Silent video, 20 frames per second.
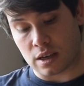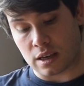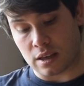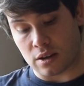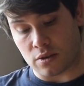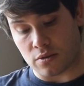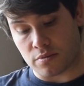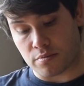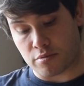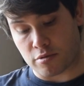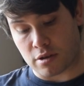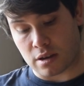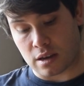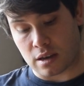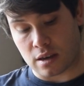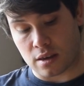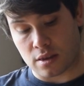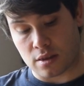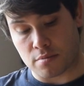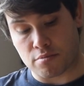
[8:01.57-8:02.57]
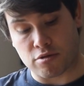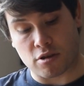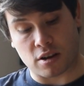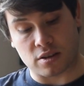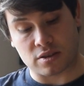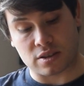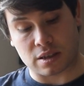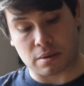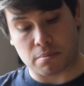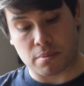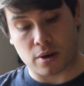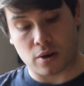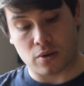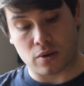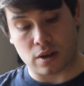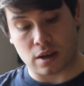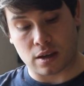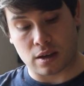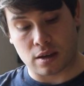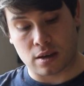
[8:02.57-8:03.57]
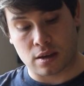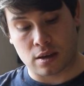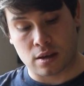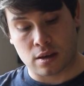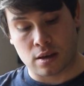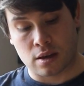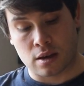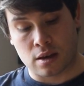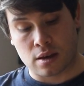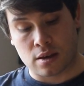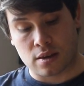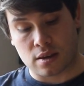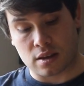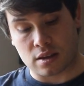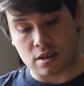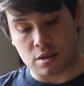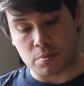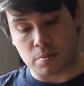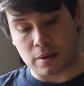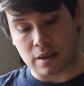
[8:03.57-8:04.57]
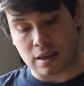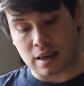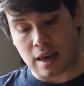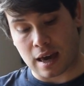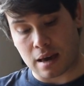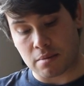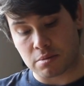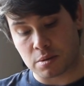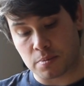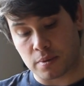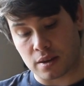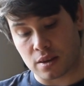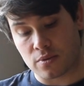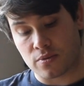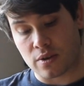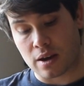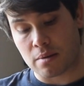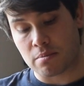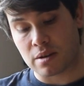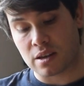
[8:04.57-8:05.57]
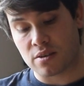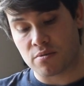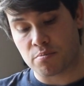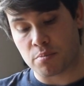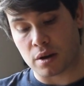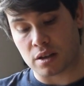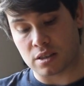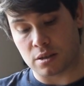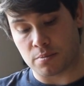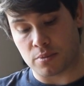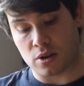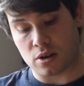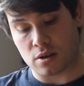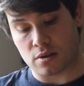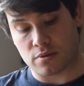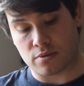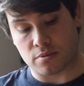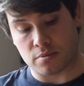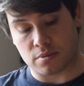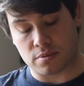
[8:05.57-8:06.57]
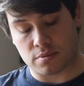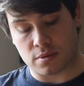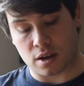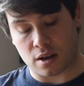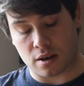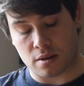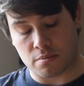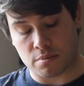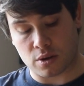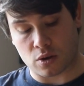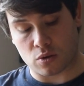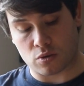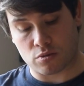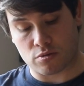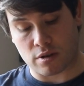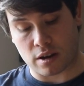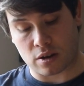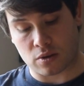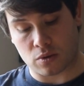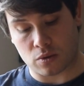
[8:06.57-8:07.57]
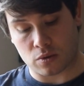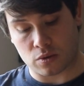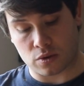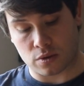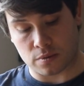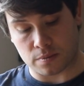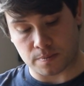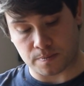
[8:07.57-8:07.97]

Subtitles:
inn of Bree, the Prancing Pony, that has been kept by the family of Butterbur from time beyond record.